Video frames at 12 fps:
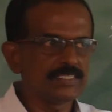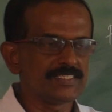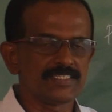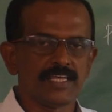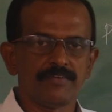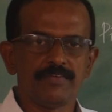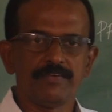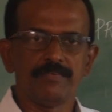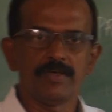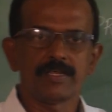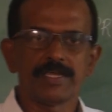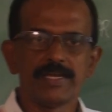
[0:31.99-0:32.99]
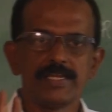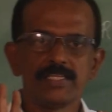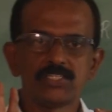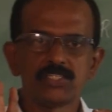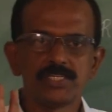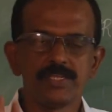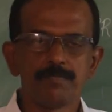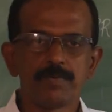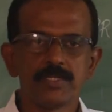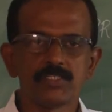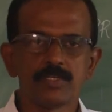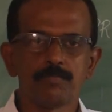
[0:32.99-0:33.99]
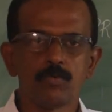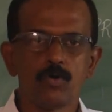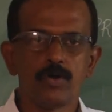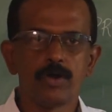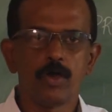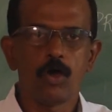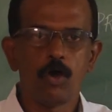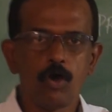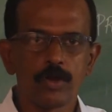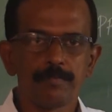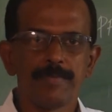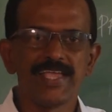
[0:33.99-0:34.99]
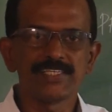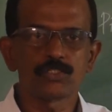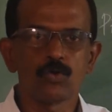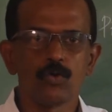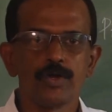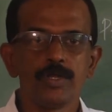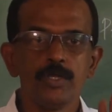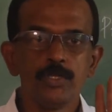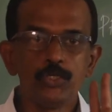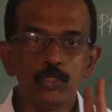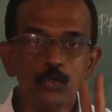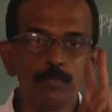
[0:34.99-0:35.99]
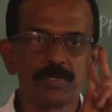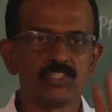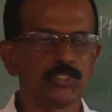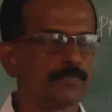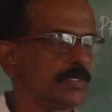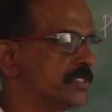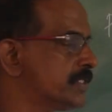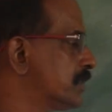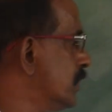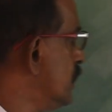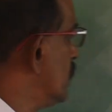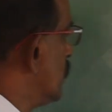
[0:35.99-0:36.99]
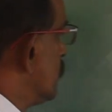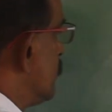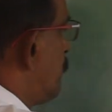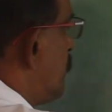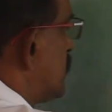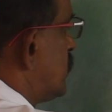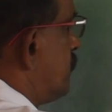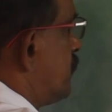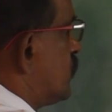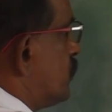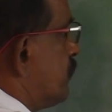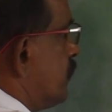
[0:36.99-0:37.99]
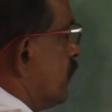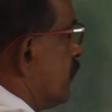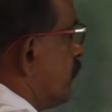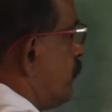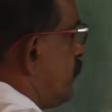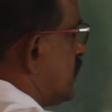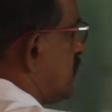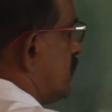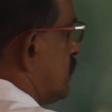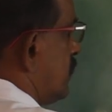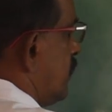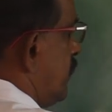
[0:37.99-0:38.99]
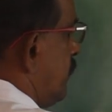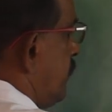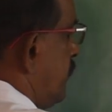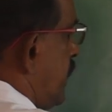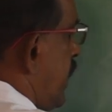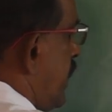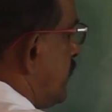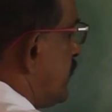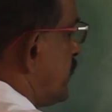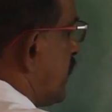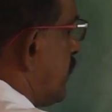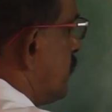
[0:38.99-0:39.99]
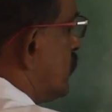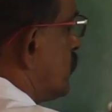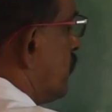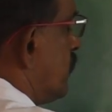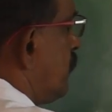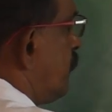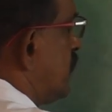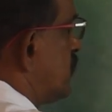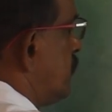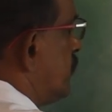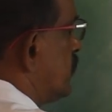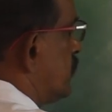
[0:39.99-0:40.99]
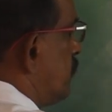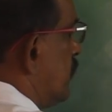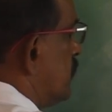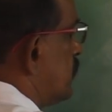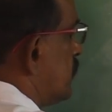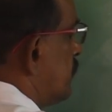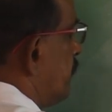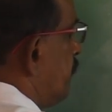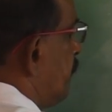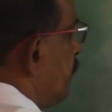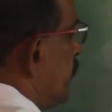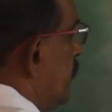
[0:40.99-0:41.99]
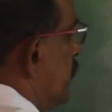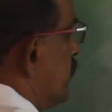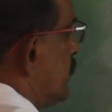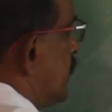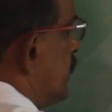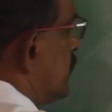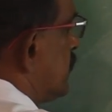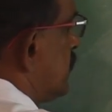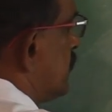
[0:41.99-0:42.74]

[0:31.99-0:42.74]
survey work, it is depends upon or based on two principles. The first principle, and the second principle. The first principle says